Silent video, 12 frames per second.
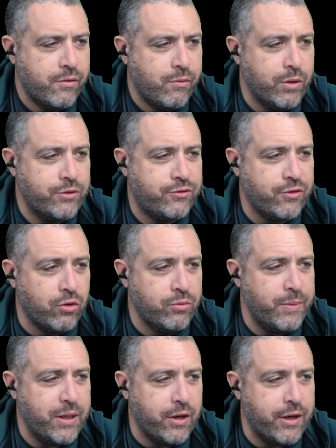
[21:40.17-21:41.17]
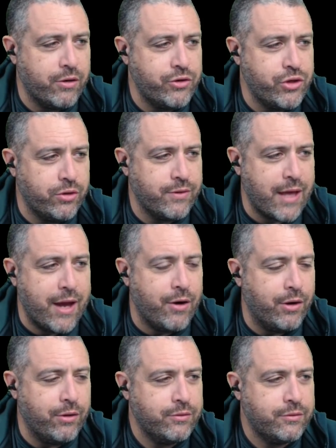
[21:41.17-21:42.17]
What sold me on Aaron Jones? I don't
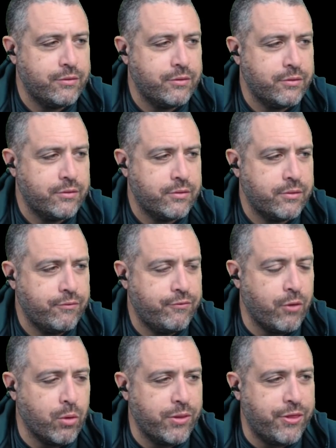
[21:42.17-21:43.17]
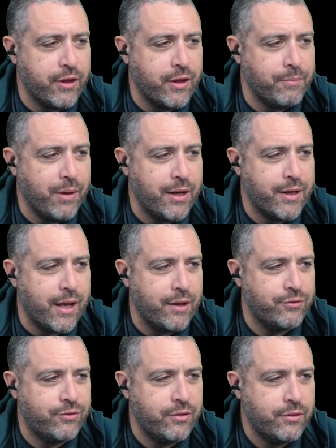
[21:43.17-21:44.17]
know. Forward Thinking
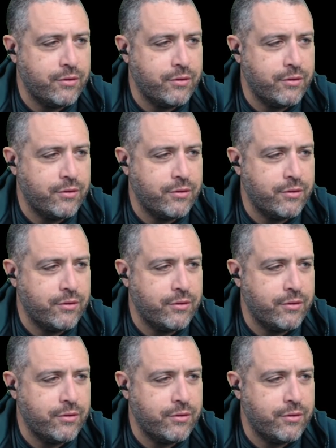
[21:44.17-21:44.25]
Podcast.